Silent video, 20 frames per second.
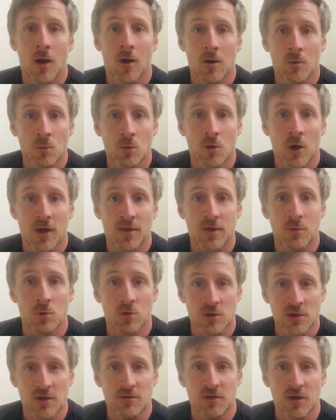and I think
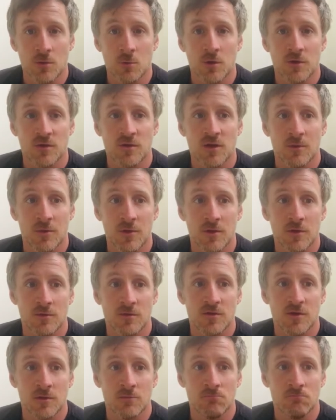we're living with some
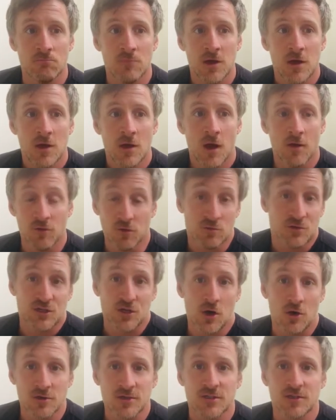of the
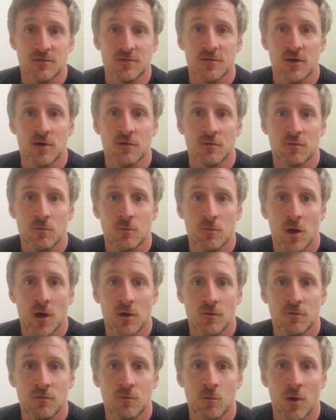results
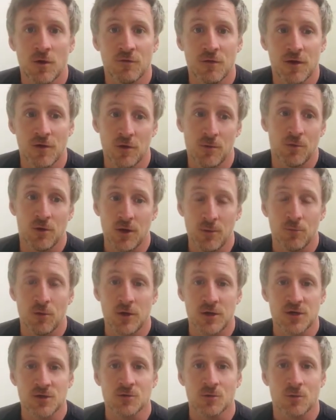of quite frankly pretty
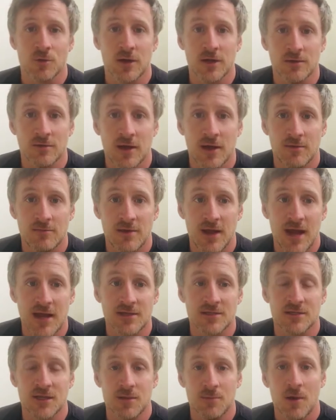predatory and
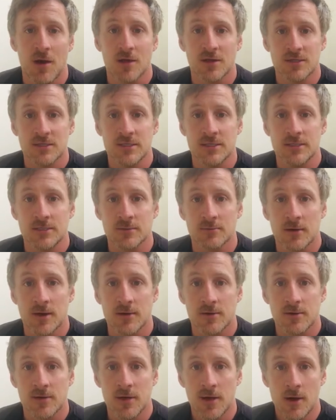nasty policies
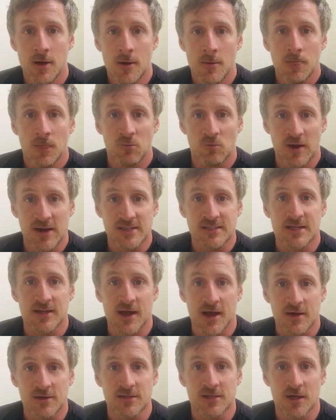around race and
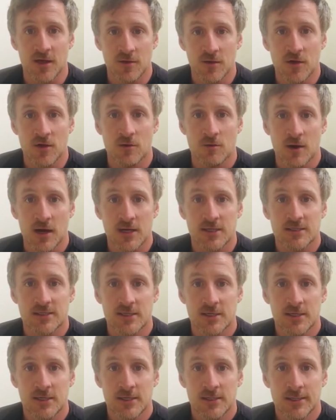housing in the U.S.